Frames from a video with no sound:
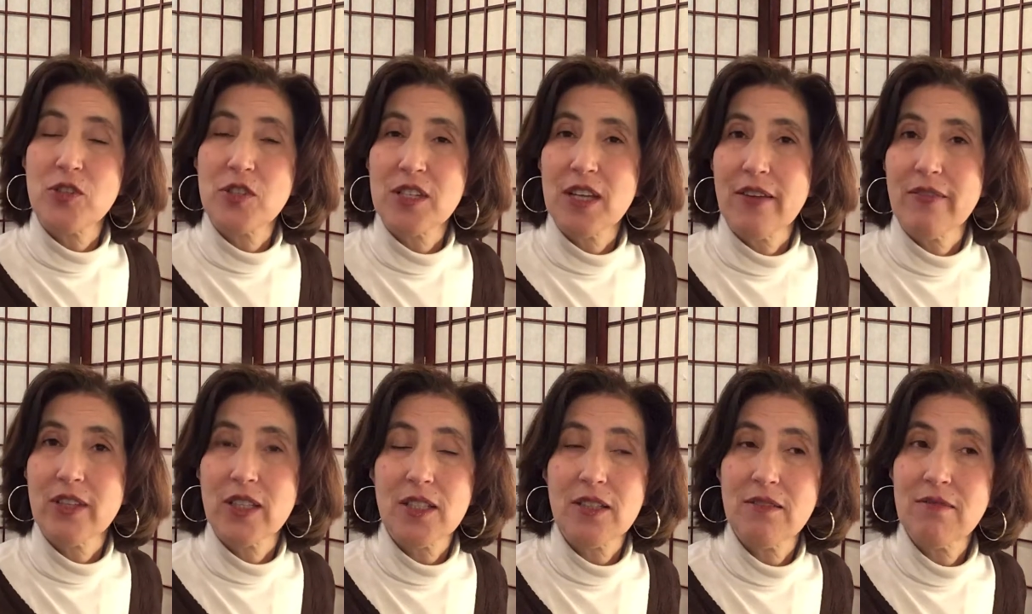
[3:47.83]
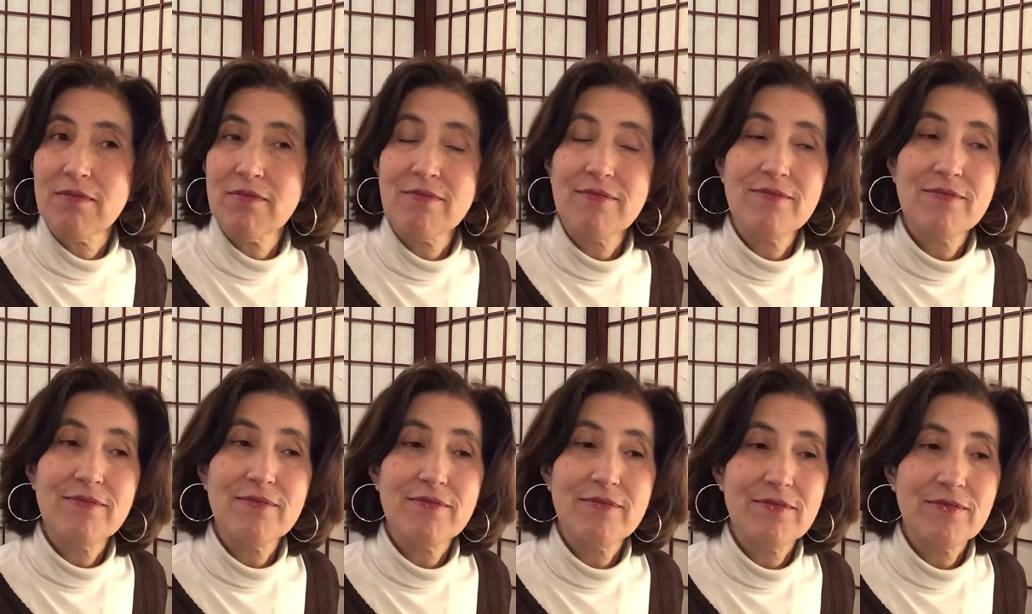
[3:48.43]
seventh.
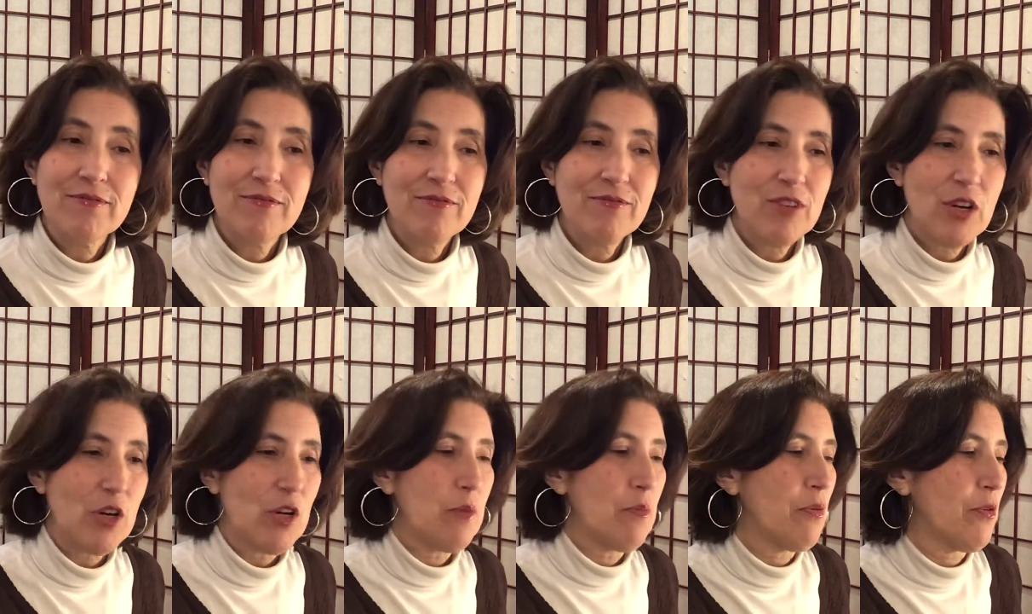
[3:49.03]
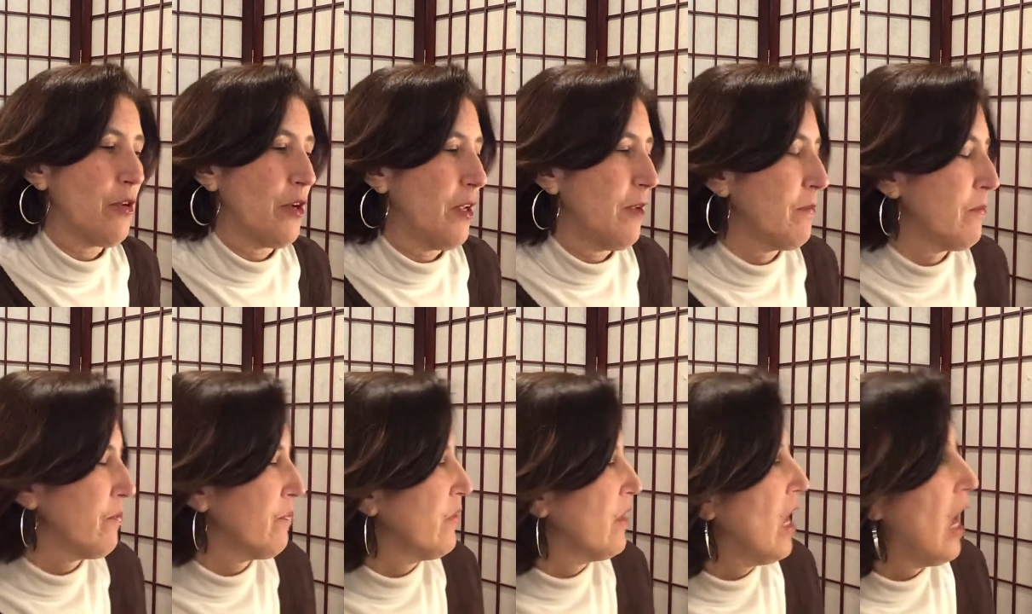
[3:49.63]
Very pretty.
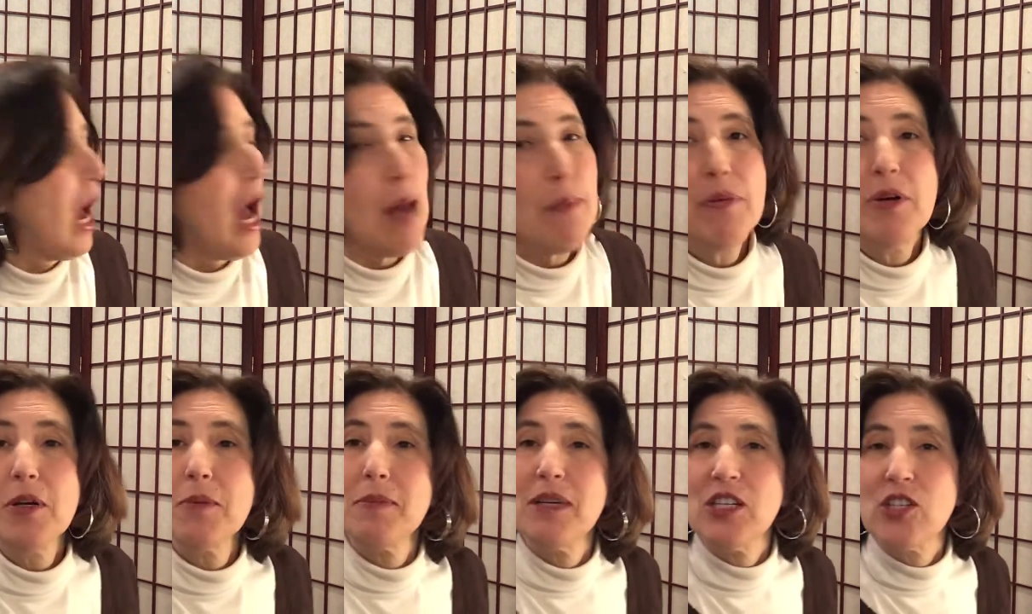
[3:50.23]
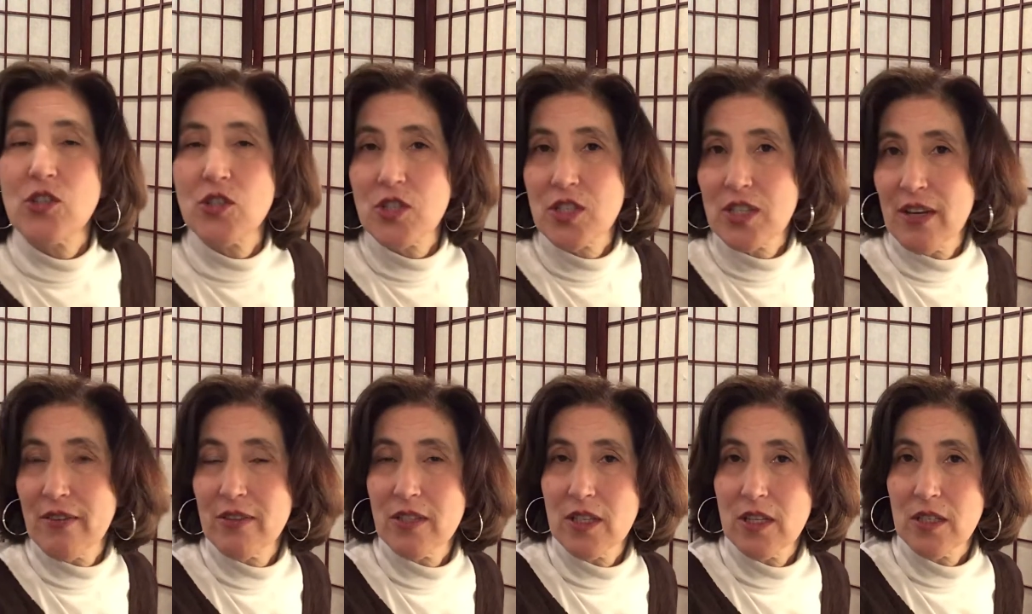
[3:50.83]
I put a major
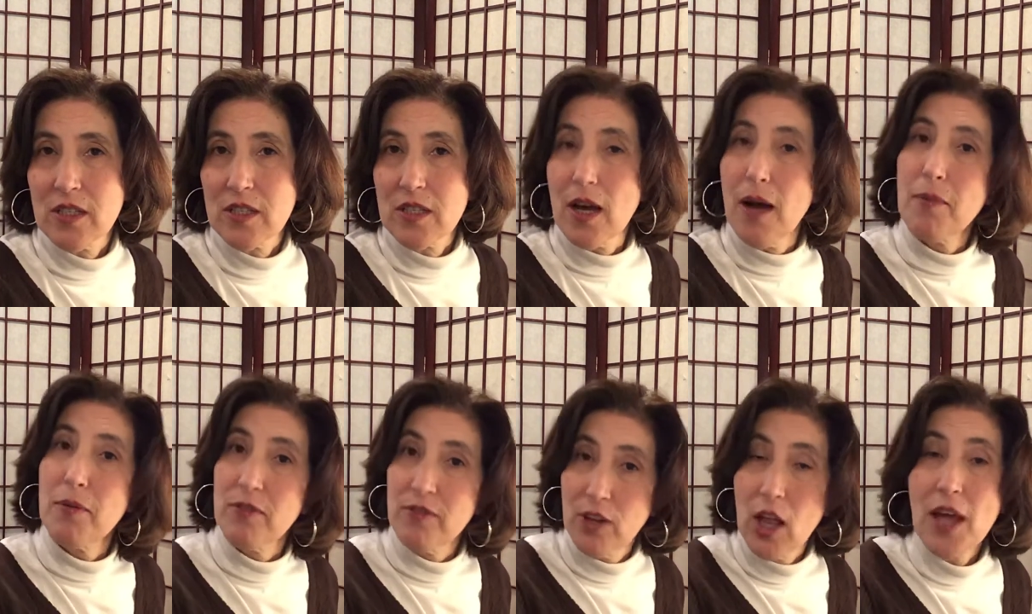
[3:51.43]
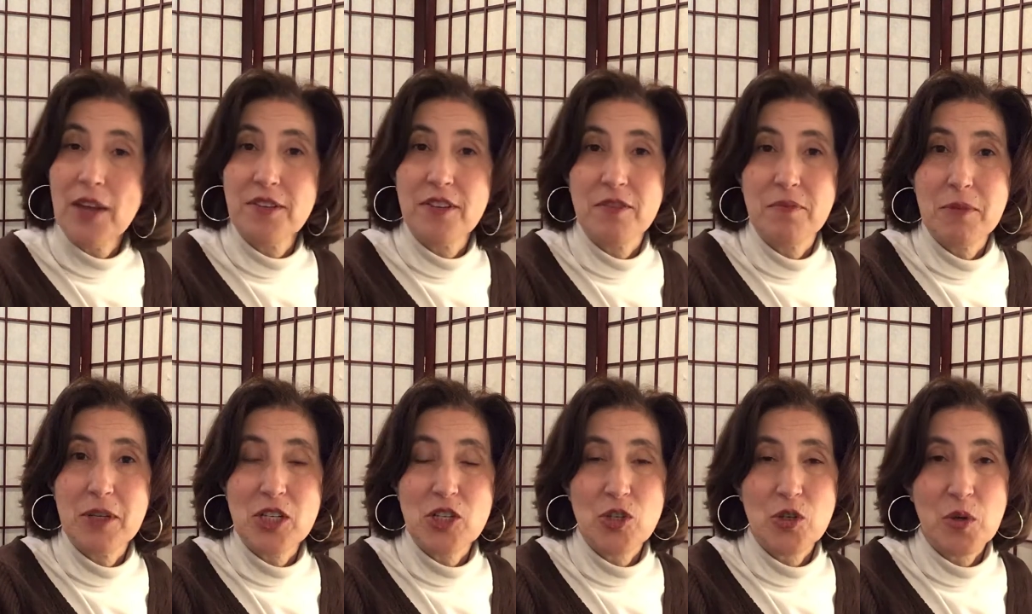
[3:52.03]
seventh on the top of lots of
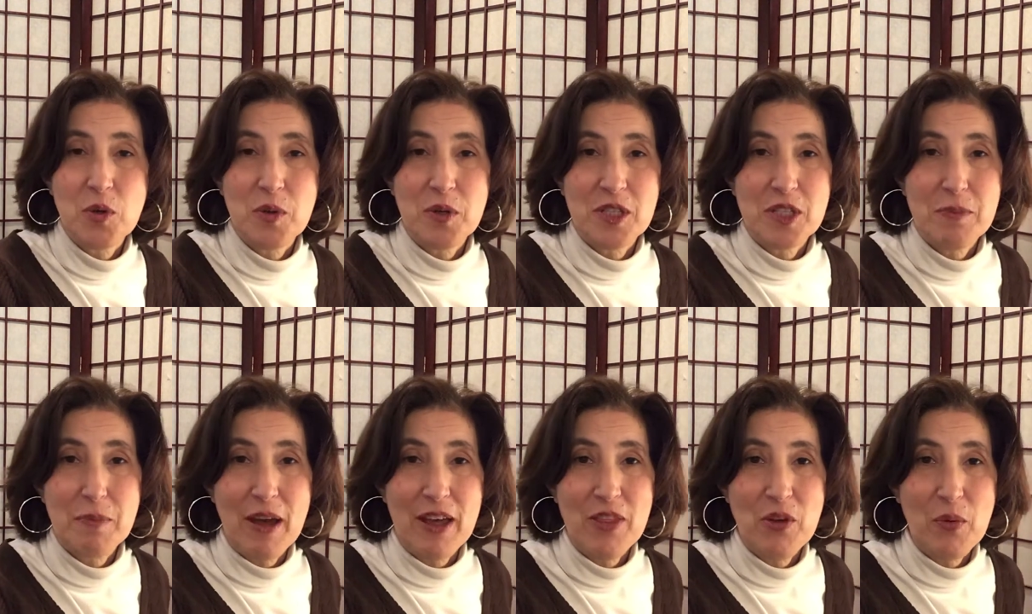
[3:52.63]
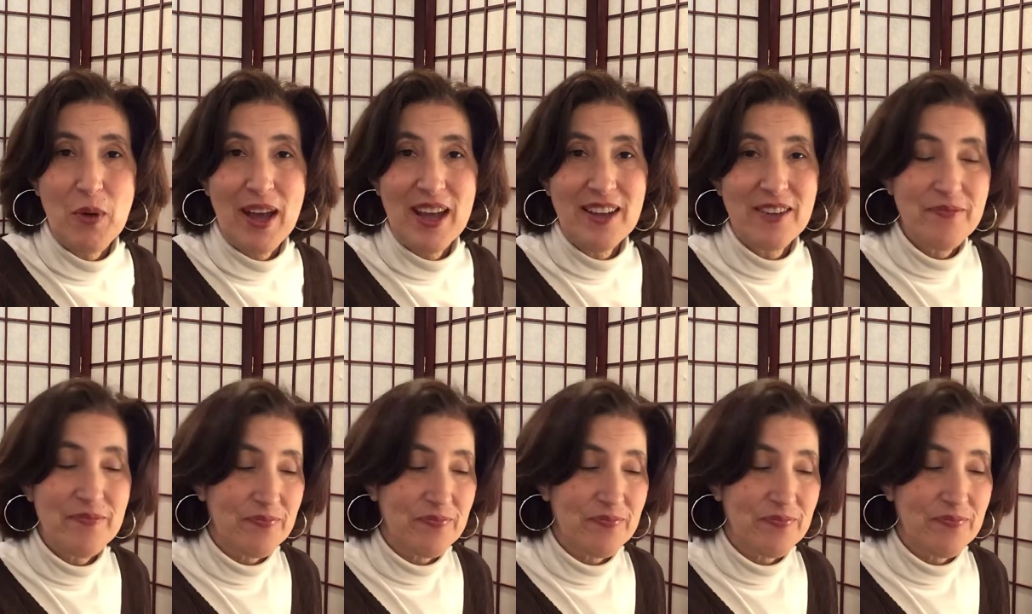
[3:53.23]
major chords, by the way.